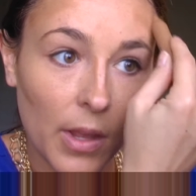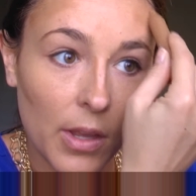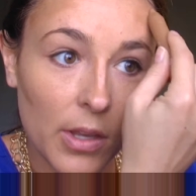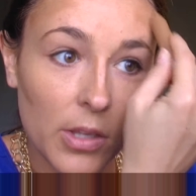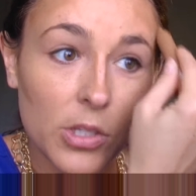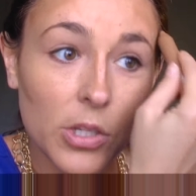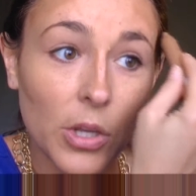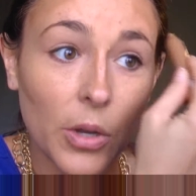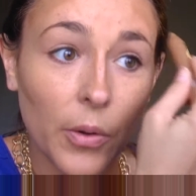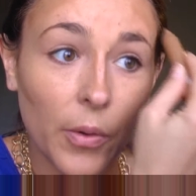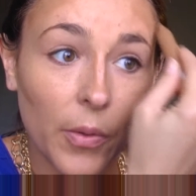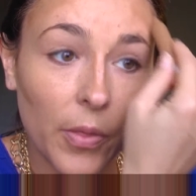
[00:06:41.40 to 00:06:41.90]

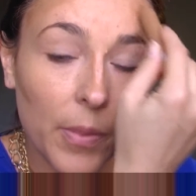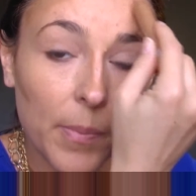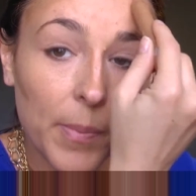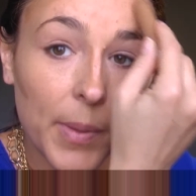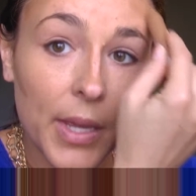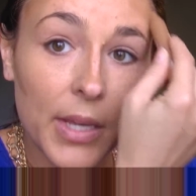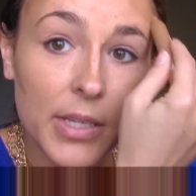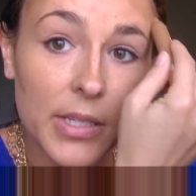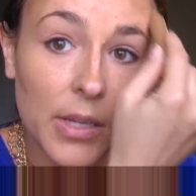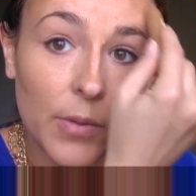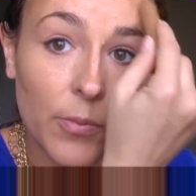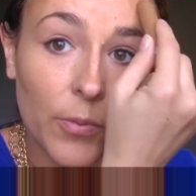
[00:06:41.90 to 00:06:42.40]
So,
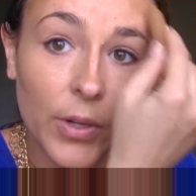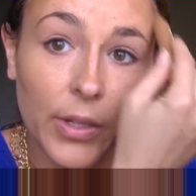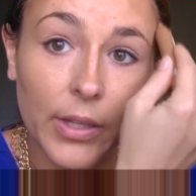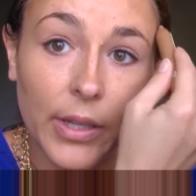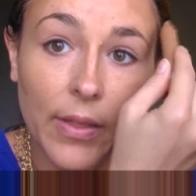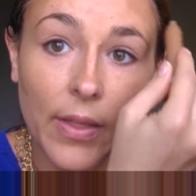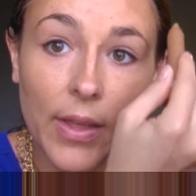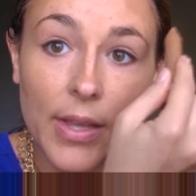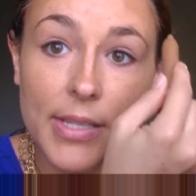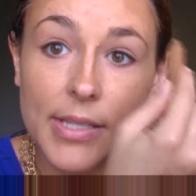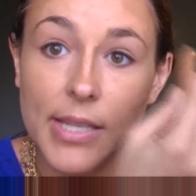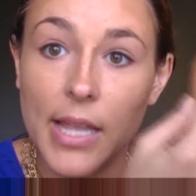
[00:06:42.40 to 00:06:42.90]
because really
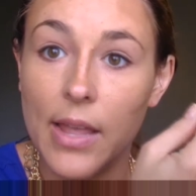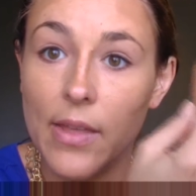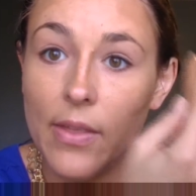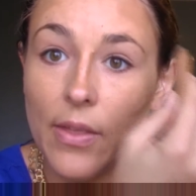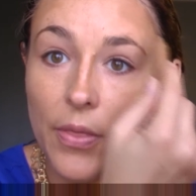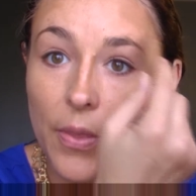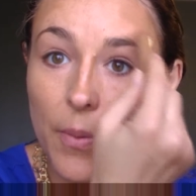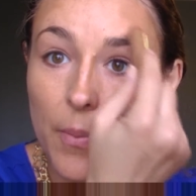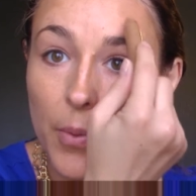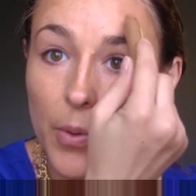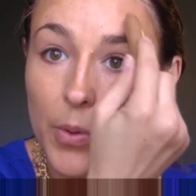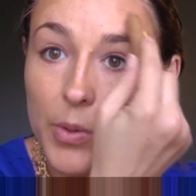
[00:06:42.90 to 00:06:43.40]
they say
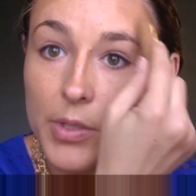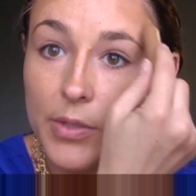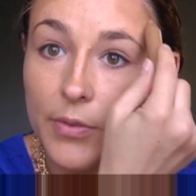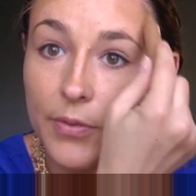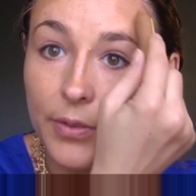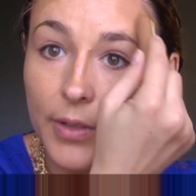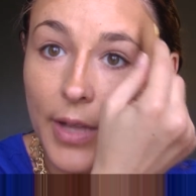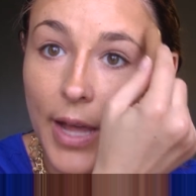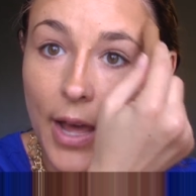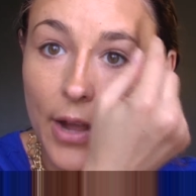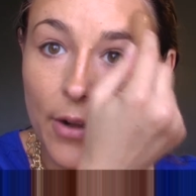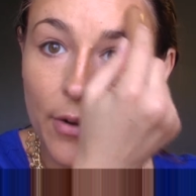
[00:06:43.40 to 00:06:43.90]
that the most
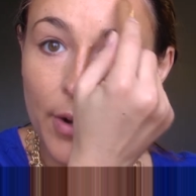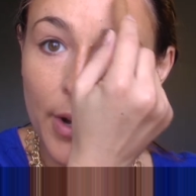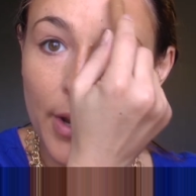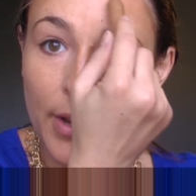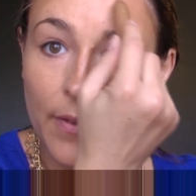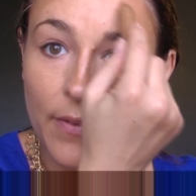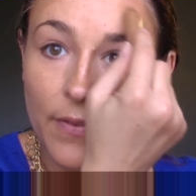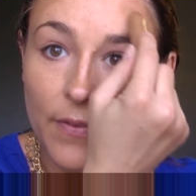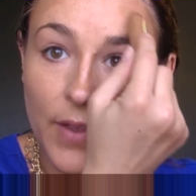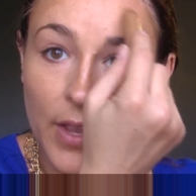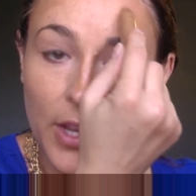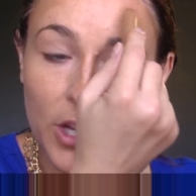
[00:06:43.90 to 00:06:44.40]

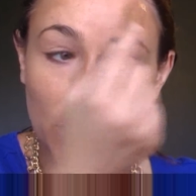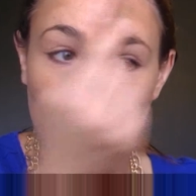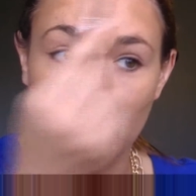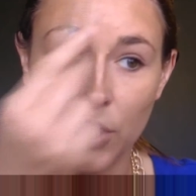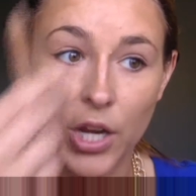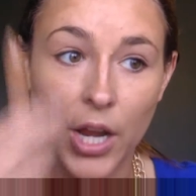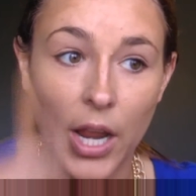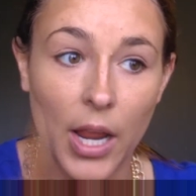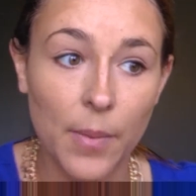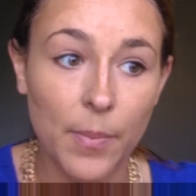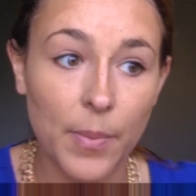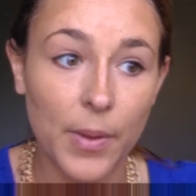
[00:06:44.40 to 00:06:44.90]
flattering face
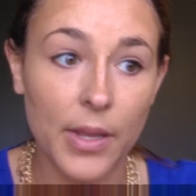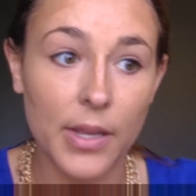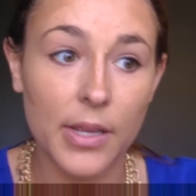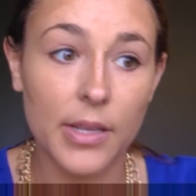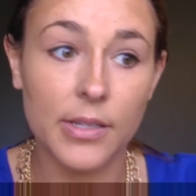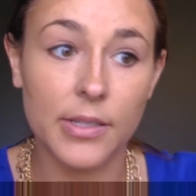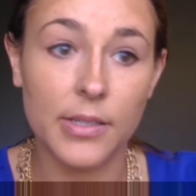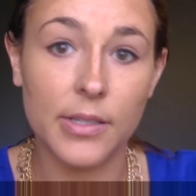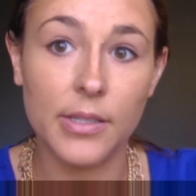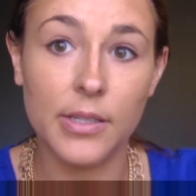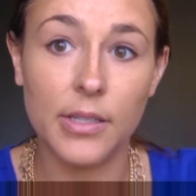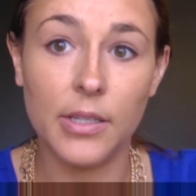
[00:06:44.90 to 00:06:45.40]
shape
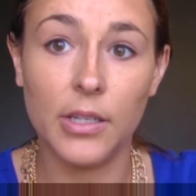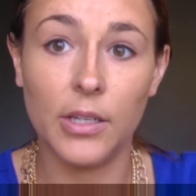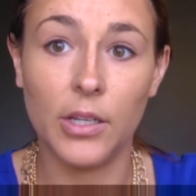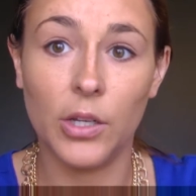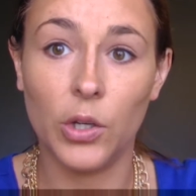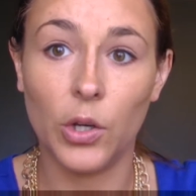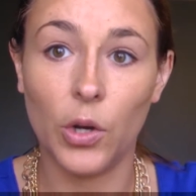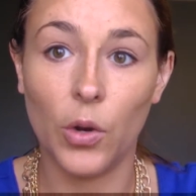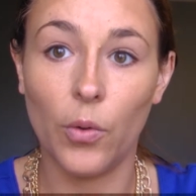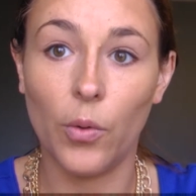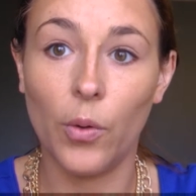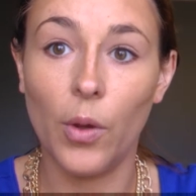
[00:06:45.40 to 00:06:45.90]
is,
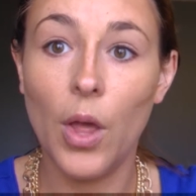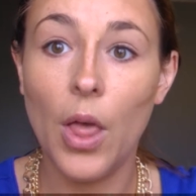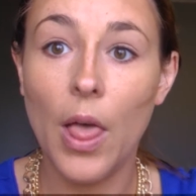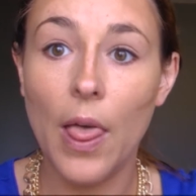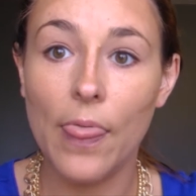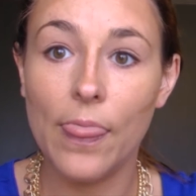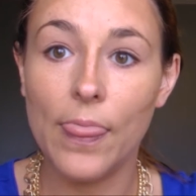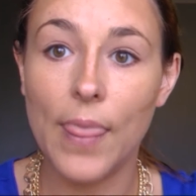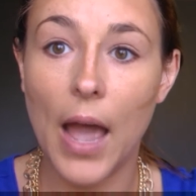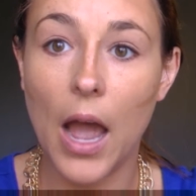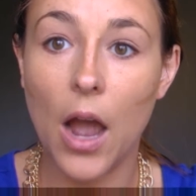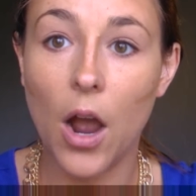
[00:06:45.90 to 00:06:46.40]
you know,
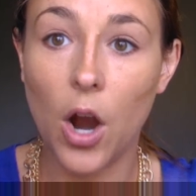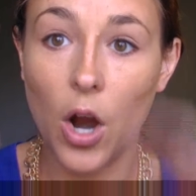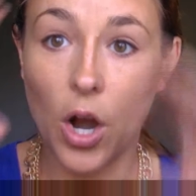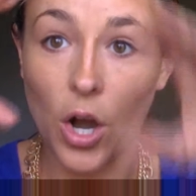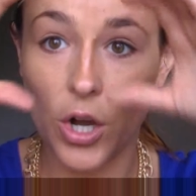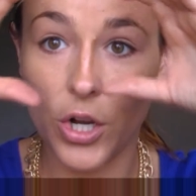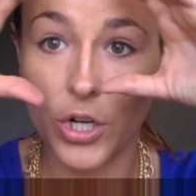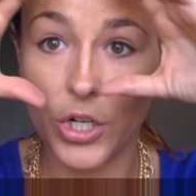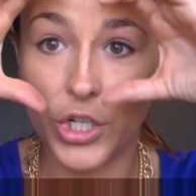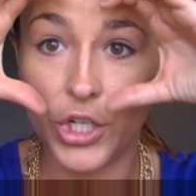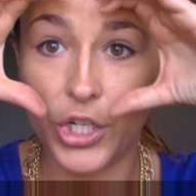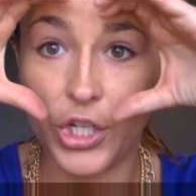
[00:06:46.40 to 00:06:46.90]
that
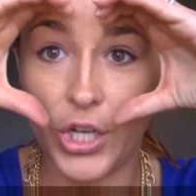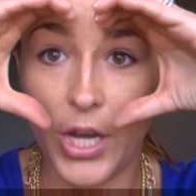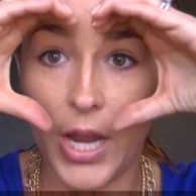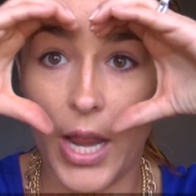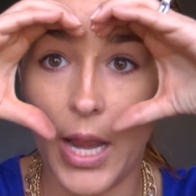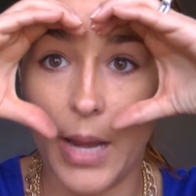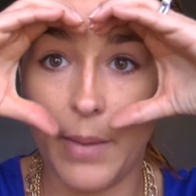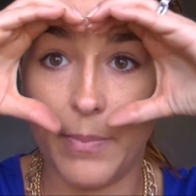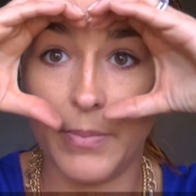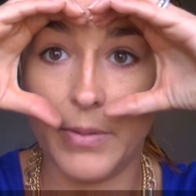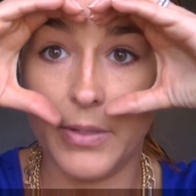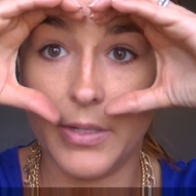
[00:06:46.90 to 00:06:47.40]
heart
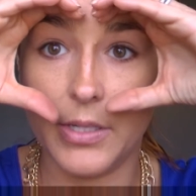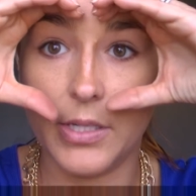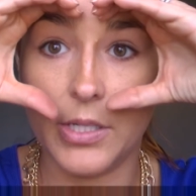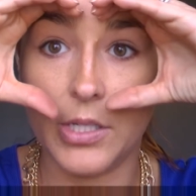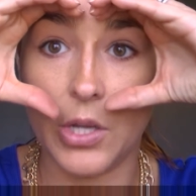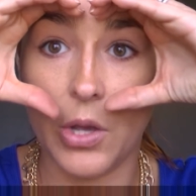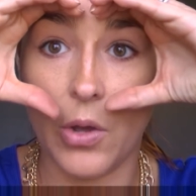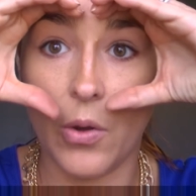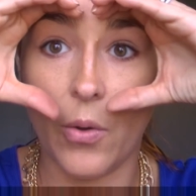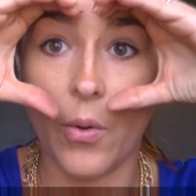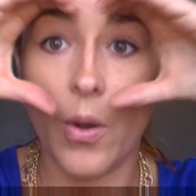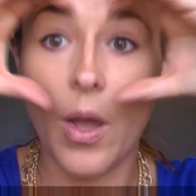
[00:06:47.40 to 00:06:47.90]
shape.
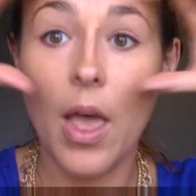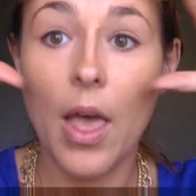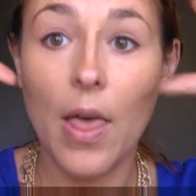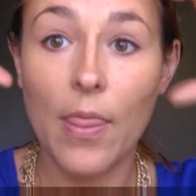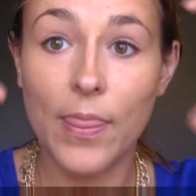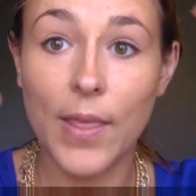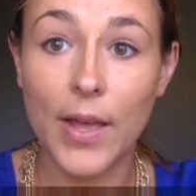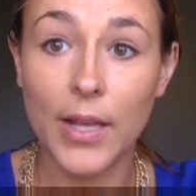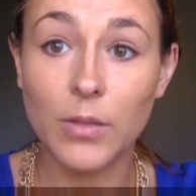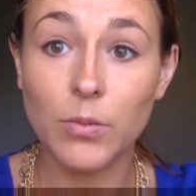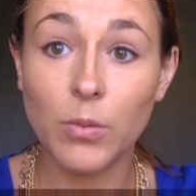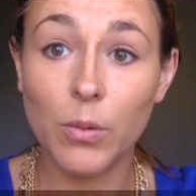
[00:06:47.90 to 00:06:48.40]
So
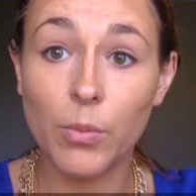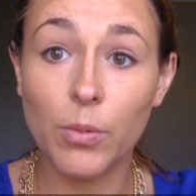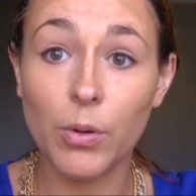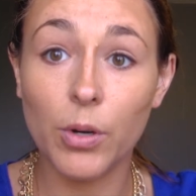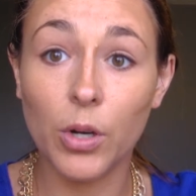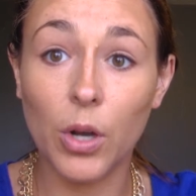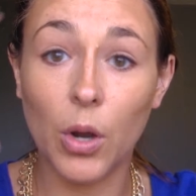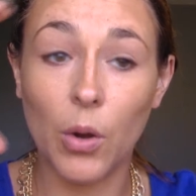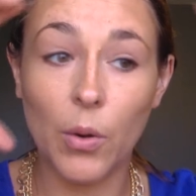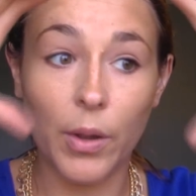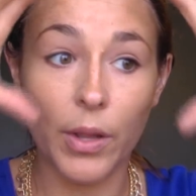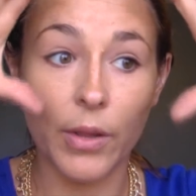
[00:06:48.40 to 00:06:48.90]
that's what we're
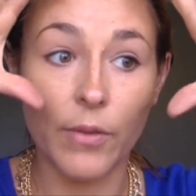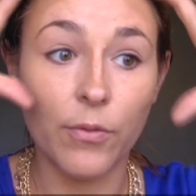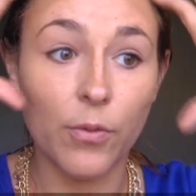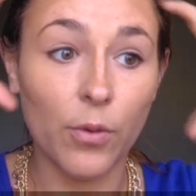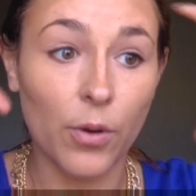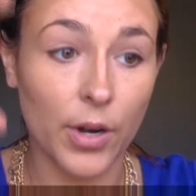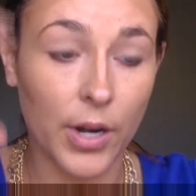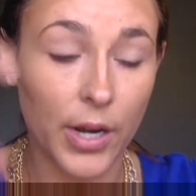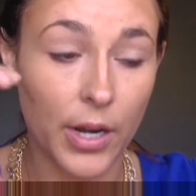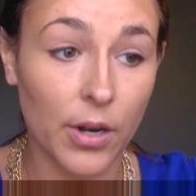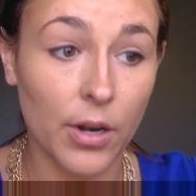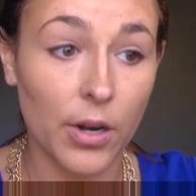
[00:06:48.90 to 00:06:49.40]
going
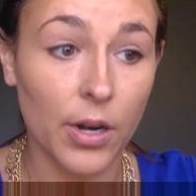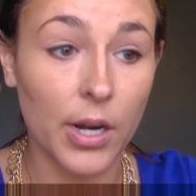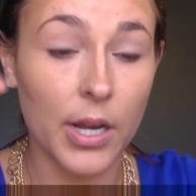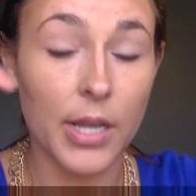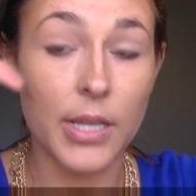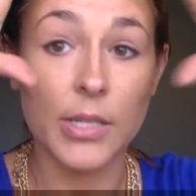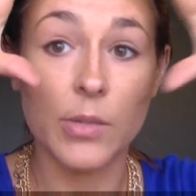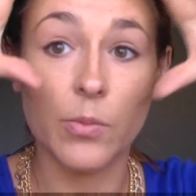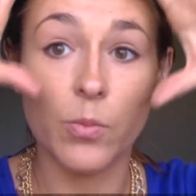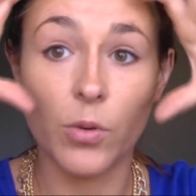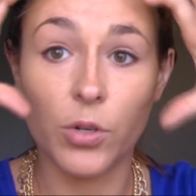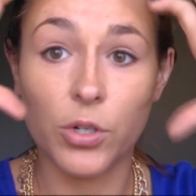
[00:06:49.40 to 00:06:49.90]
for here,
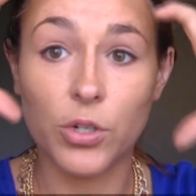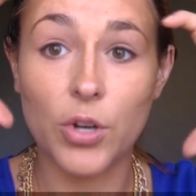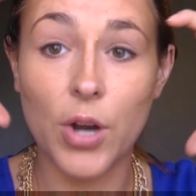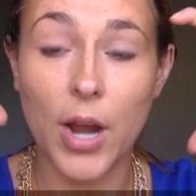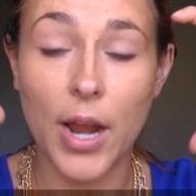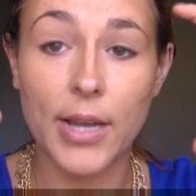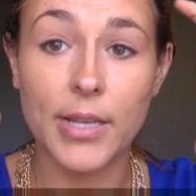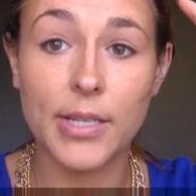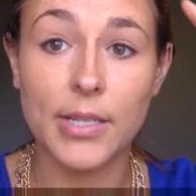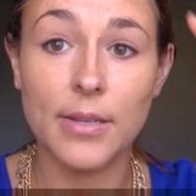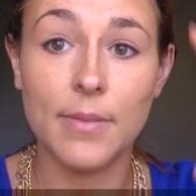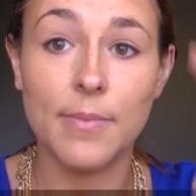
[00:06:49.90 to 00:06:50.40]
is we're
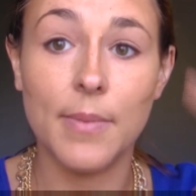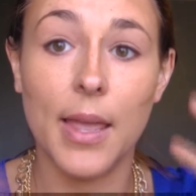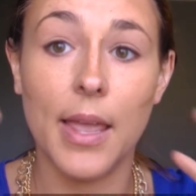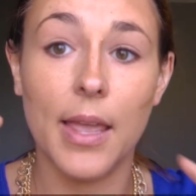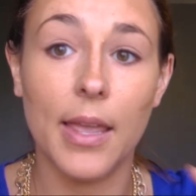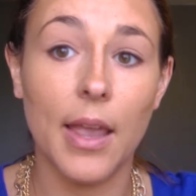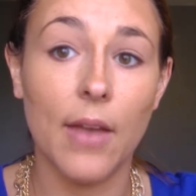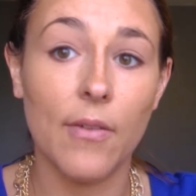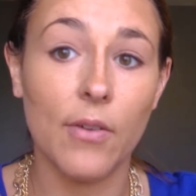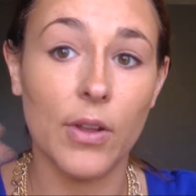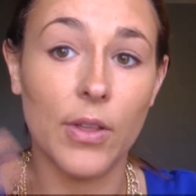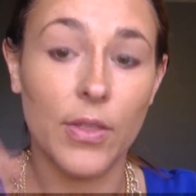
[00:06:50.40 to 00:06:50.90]
trying to
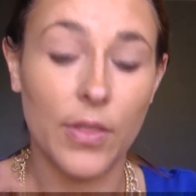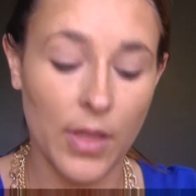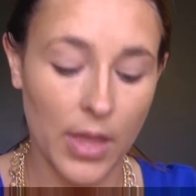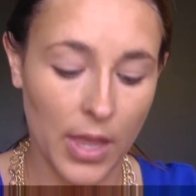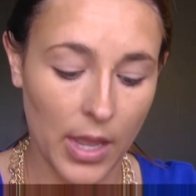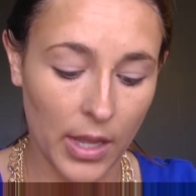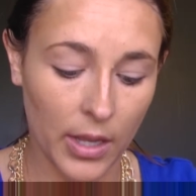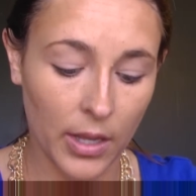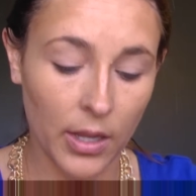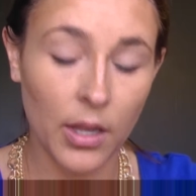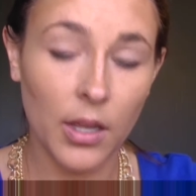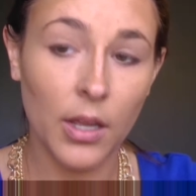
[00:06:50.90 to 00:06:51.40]
make
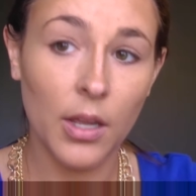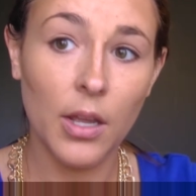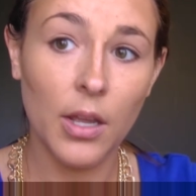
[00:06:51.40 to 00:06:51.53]
everything